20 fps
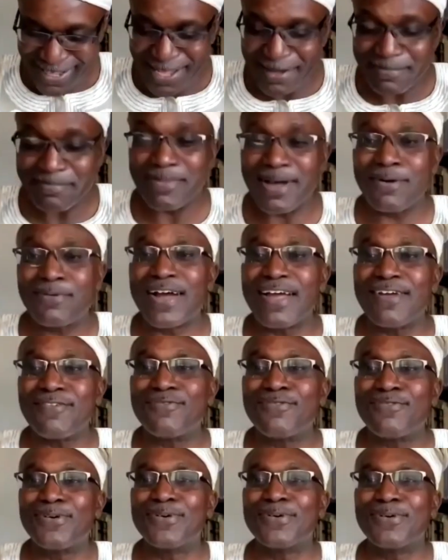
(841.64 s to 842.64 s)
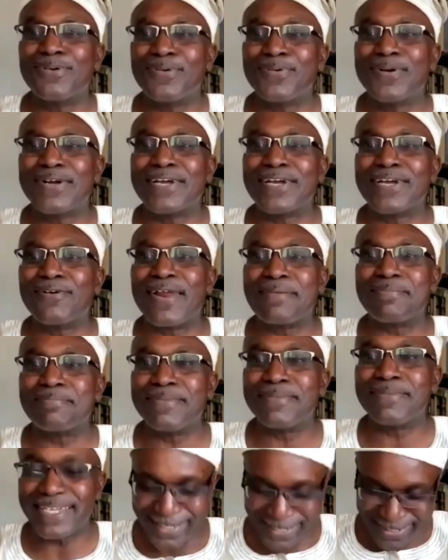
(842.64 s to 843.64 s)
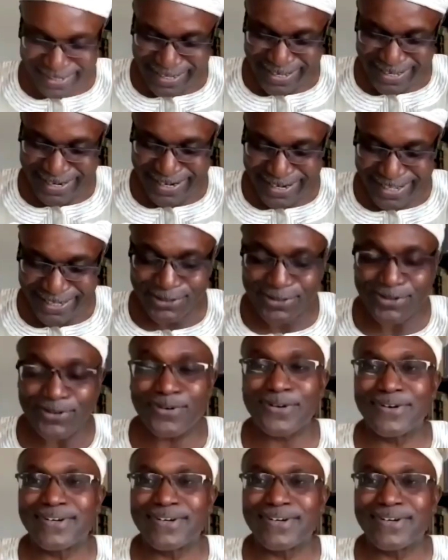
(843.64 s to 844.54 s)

my wife will correct me later on.